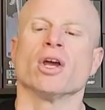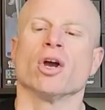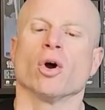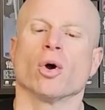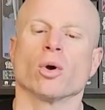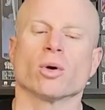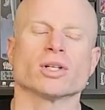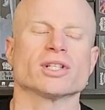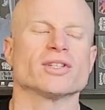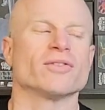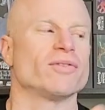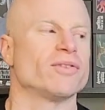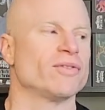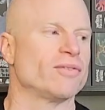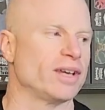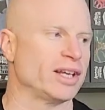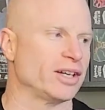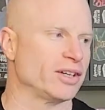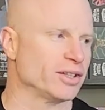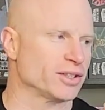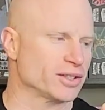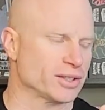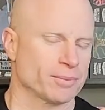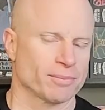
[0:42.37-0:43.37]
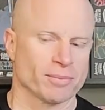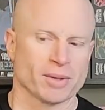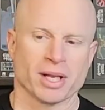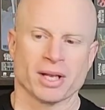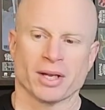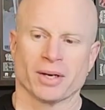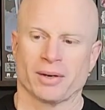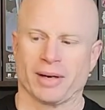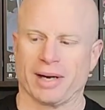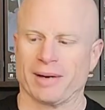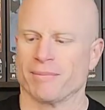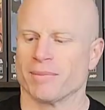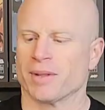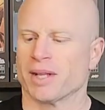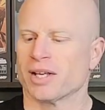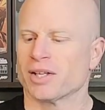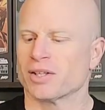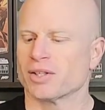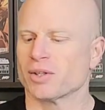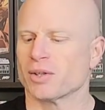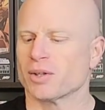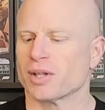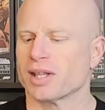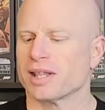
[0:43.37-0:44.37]
Hordes of invaders, right?
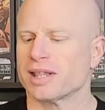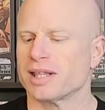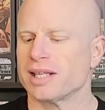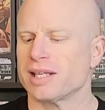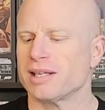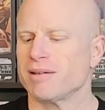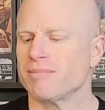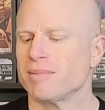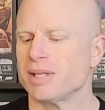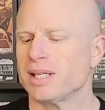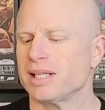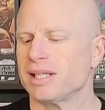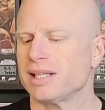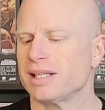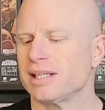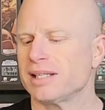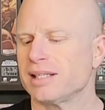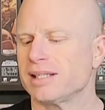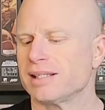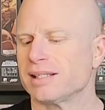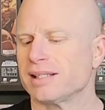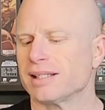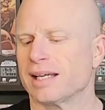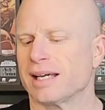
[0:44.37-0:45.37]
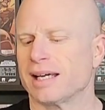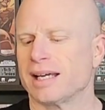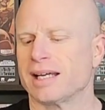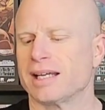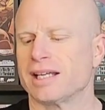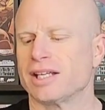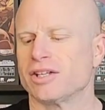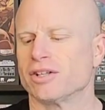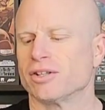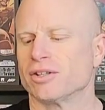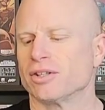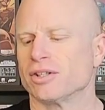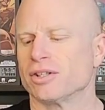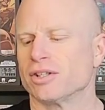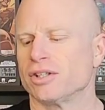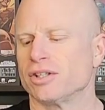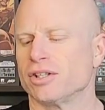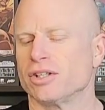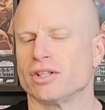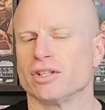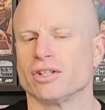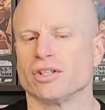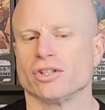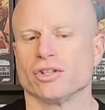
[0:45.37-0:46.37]
So the theme is
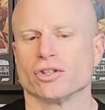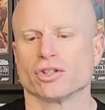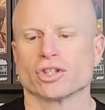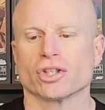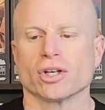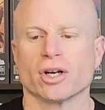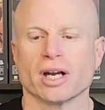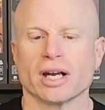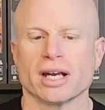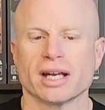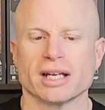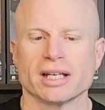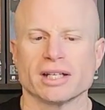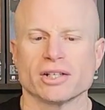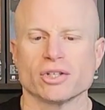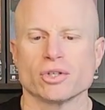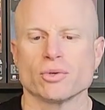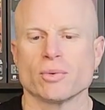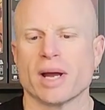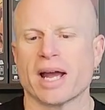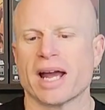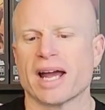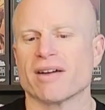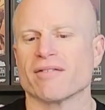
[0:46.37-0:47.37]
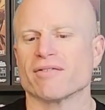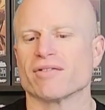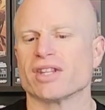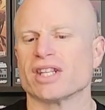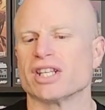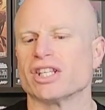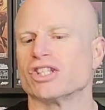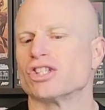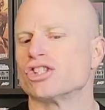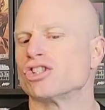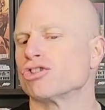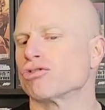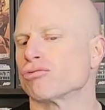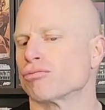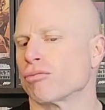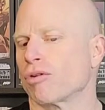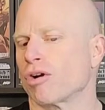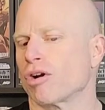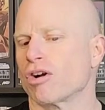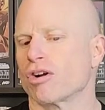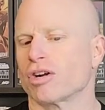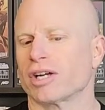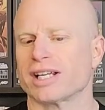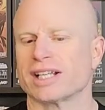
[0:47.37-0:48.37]
you're trying to have the
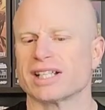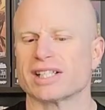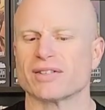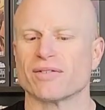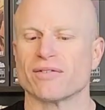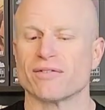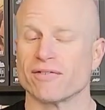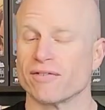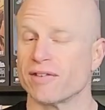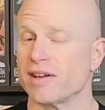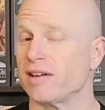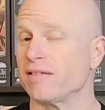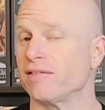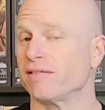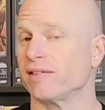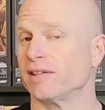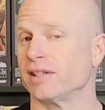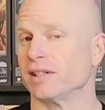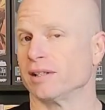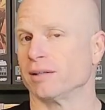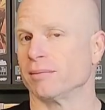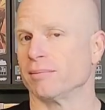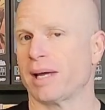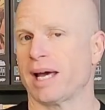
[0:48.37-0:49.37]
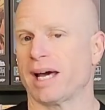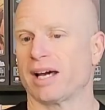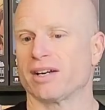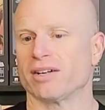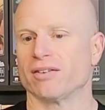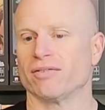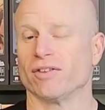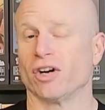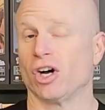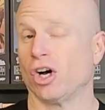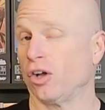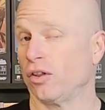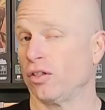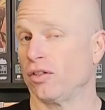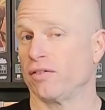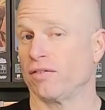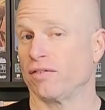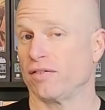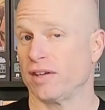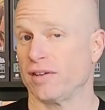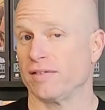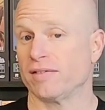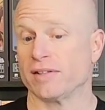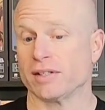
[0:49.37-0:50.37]
strongest fiefdom out of all the
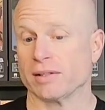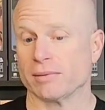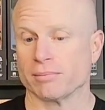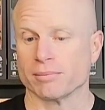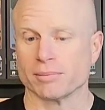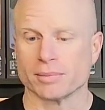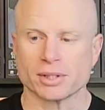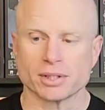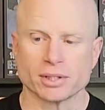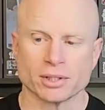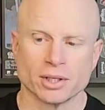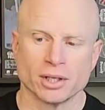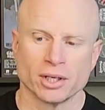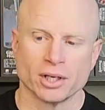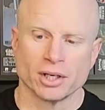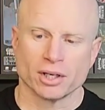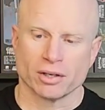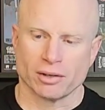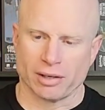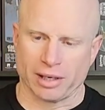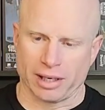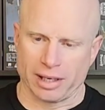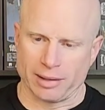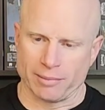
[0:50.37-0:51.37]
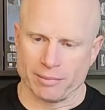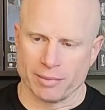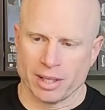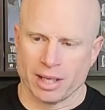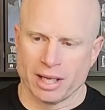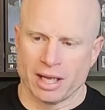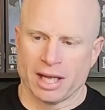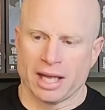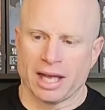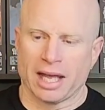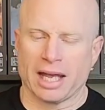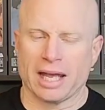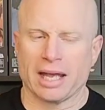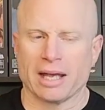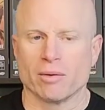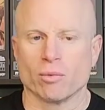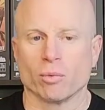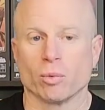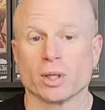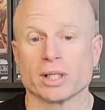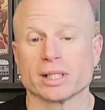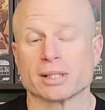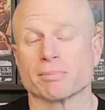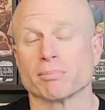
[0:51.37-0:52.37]
fiefdoms, right? And
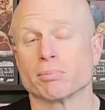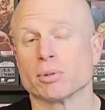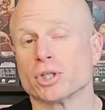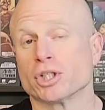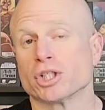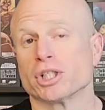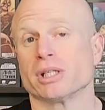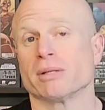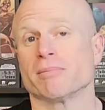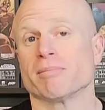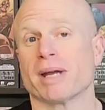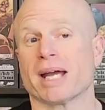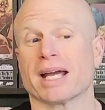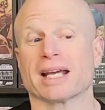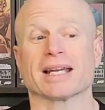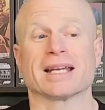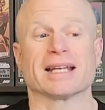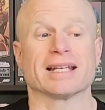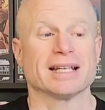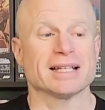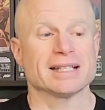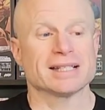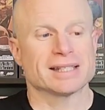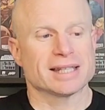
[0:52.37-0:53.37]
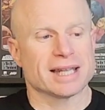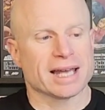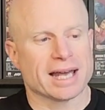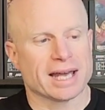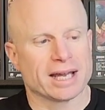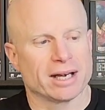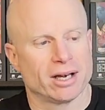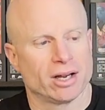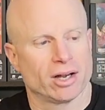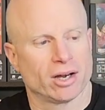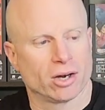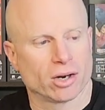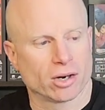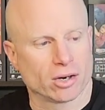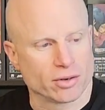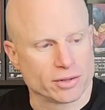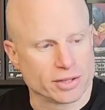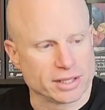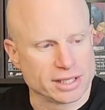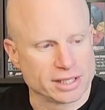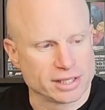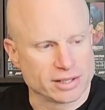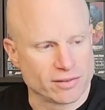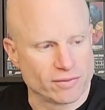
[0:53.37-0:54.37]
what's pushing back against that are
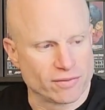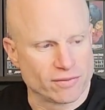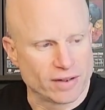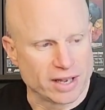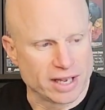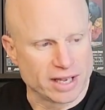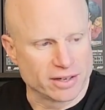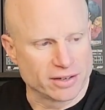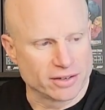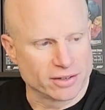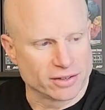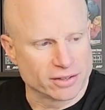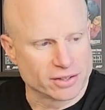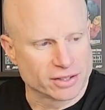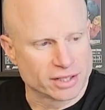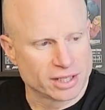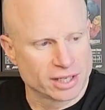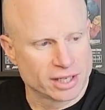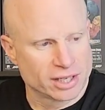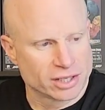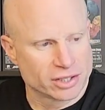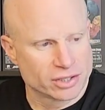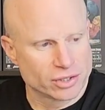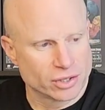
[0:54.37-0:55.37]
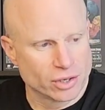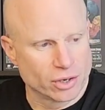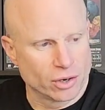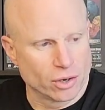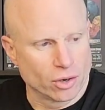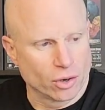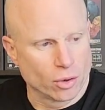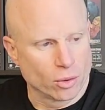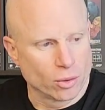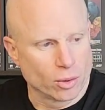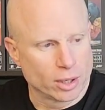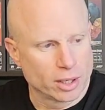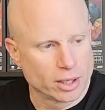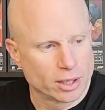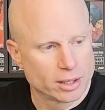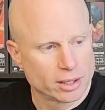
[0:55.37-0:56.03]
these invaders. So